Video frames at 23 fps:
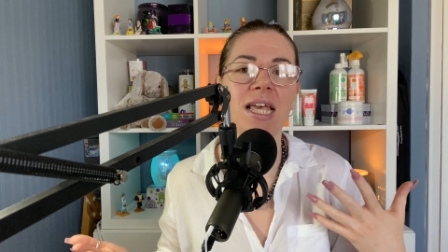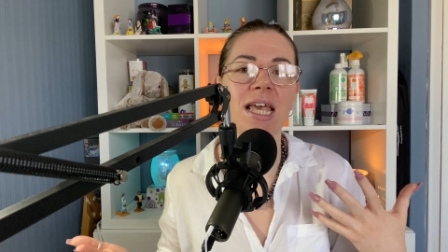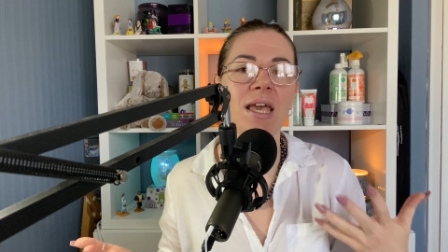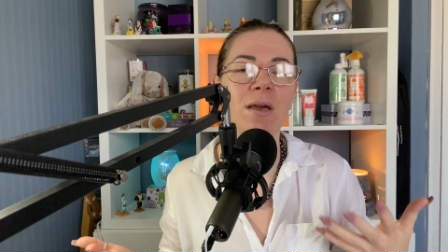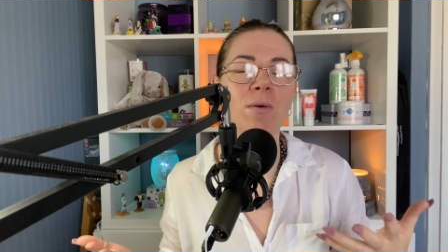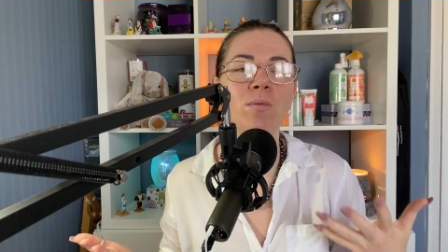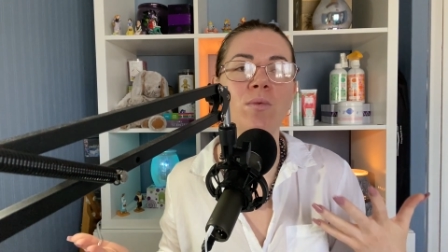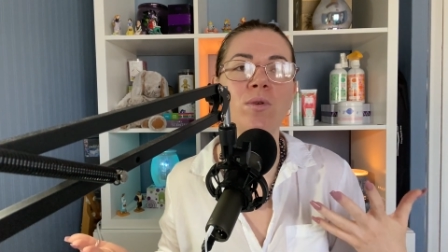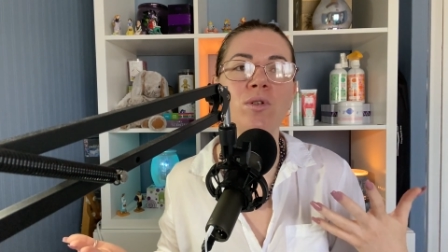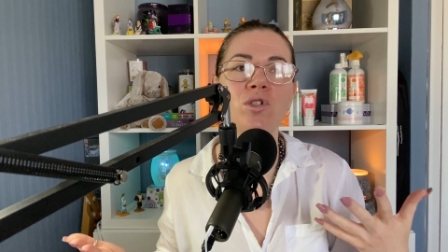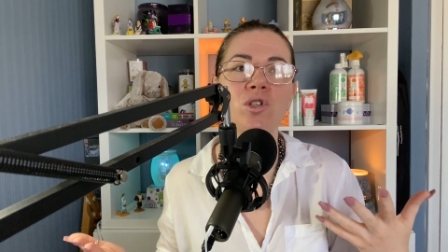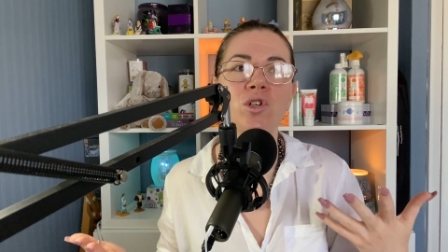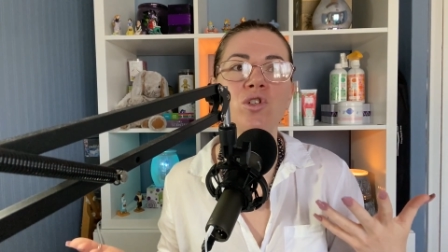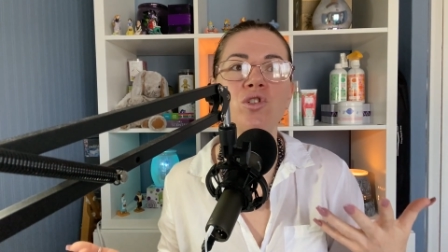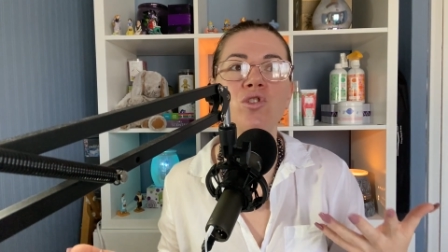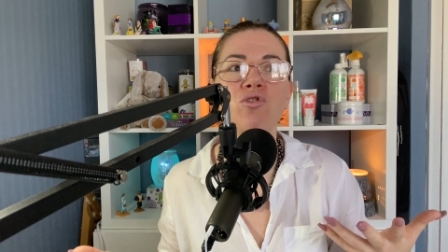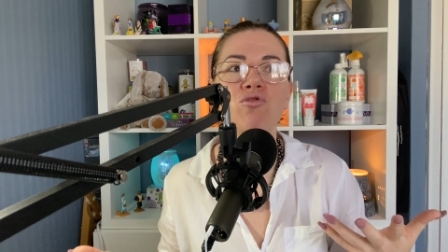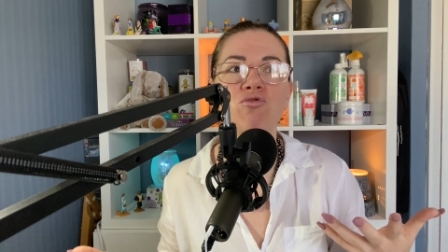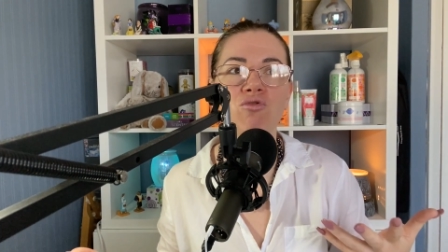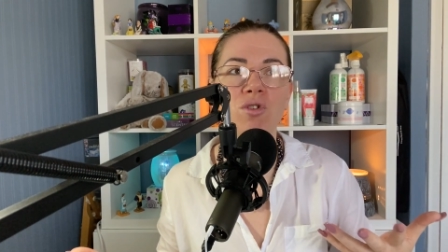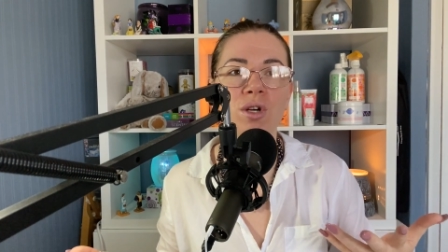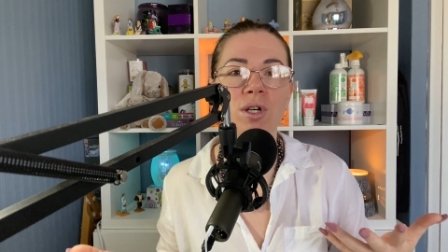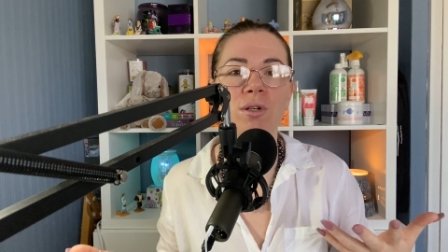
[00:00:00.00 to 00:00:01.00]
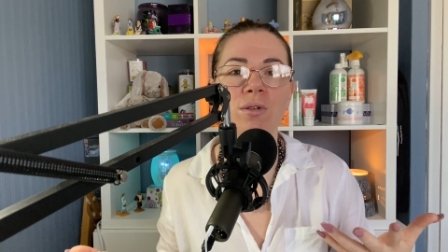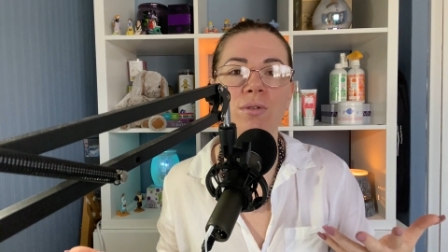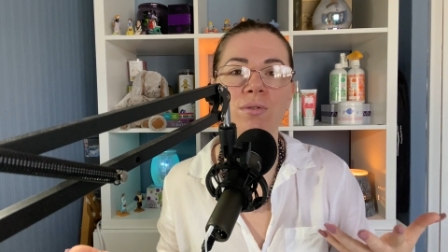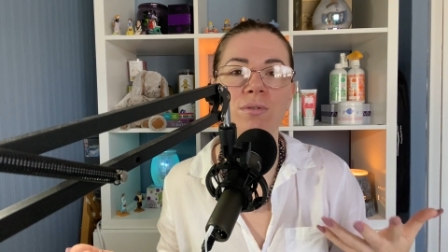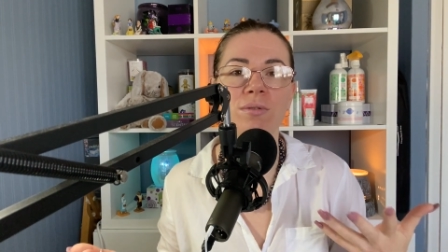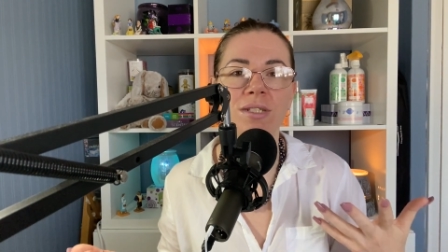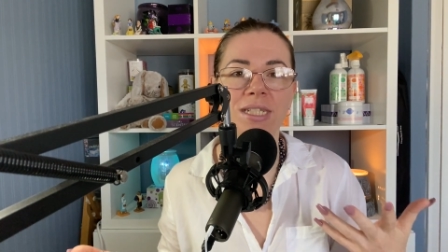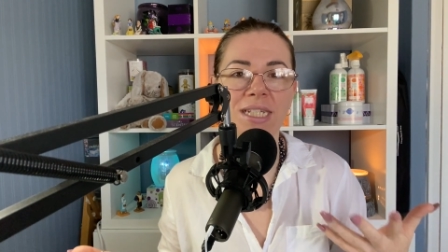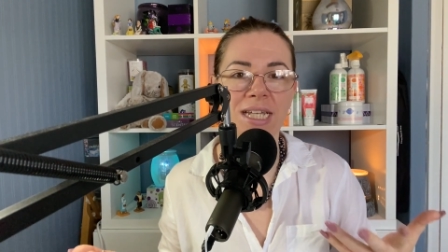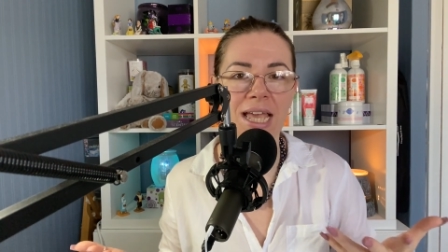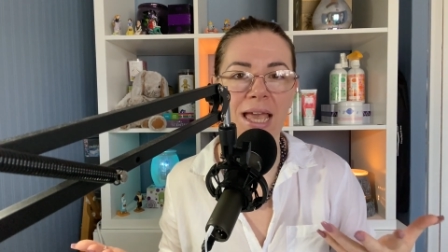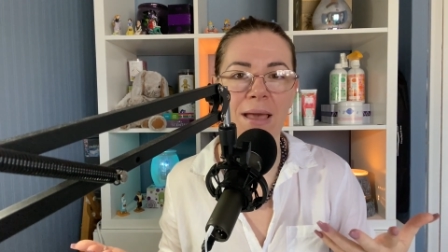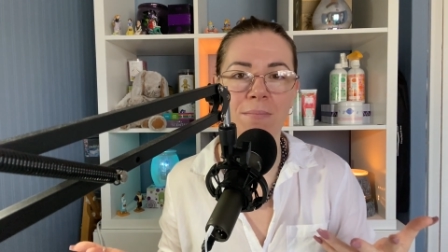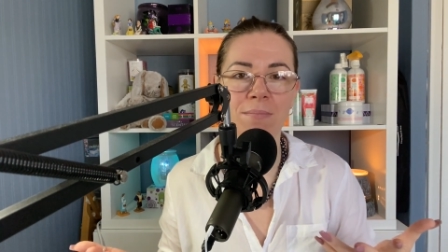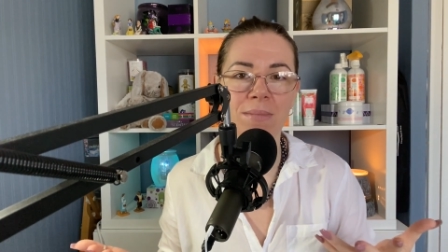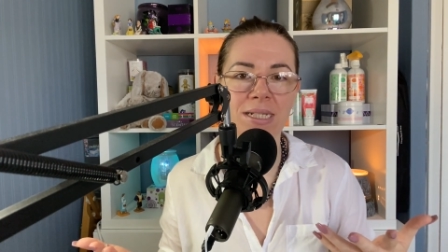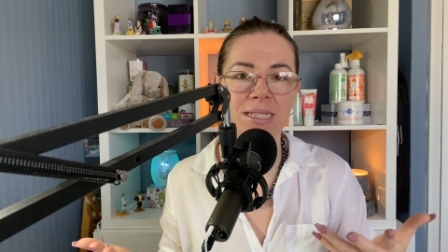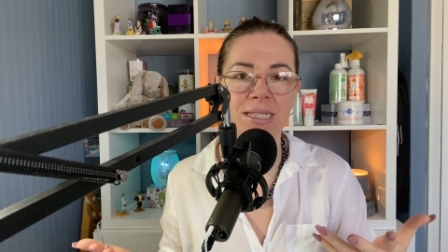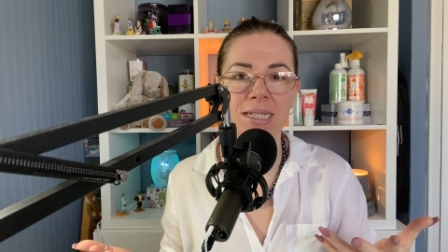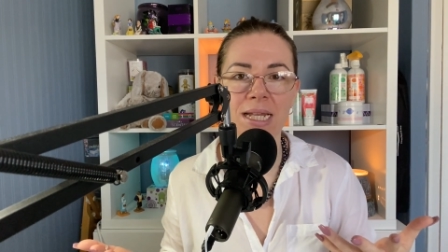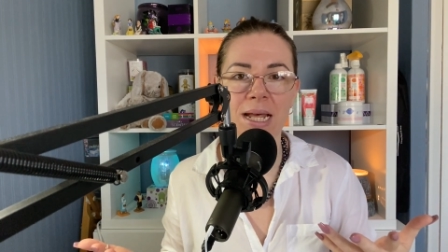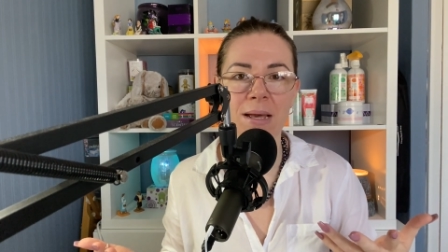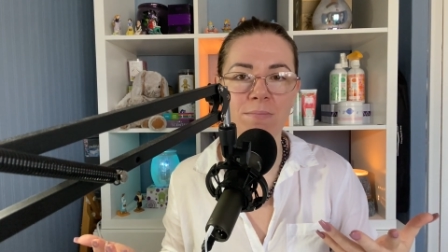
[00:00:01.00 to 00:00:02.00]
It was a struggle to get my
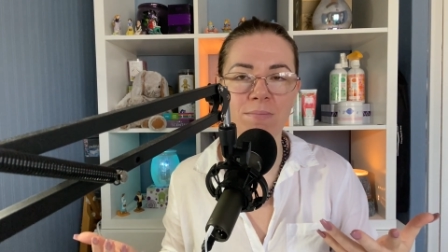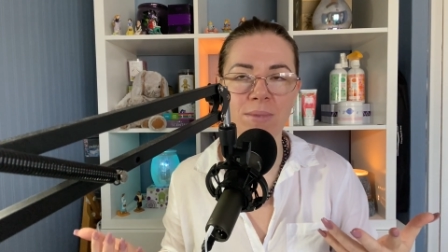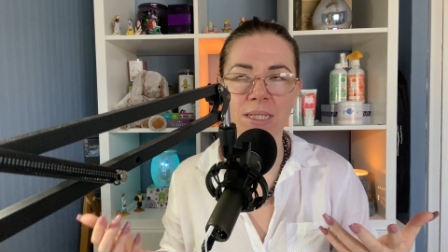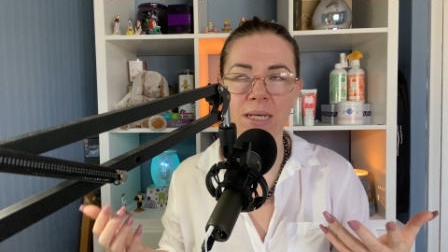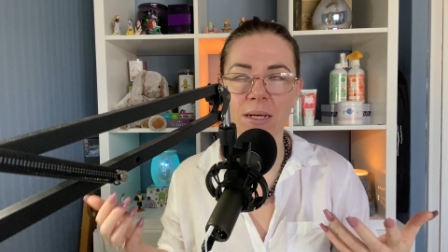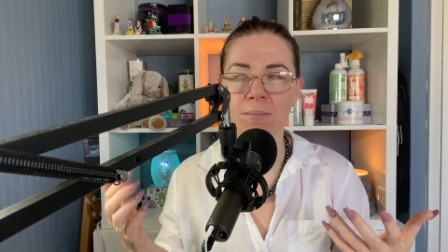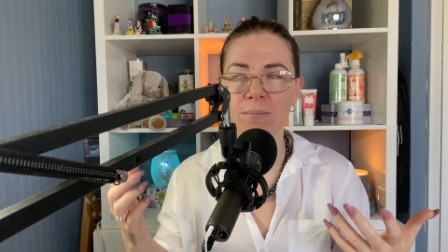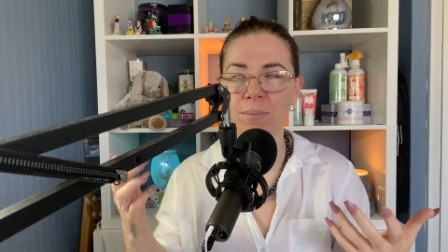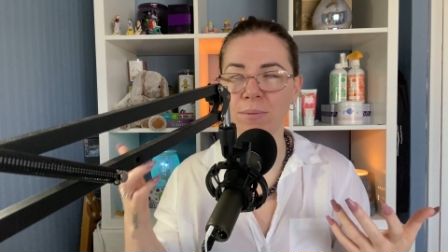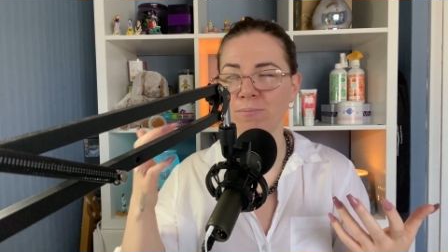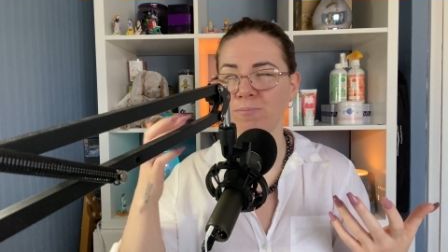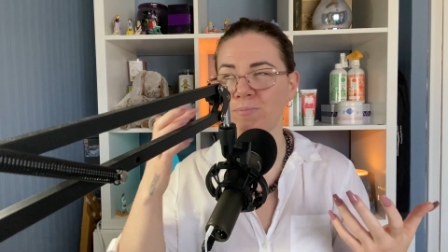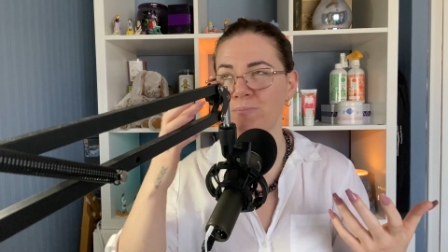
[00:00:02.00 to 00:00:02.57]
steps up.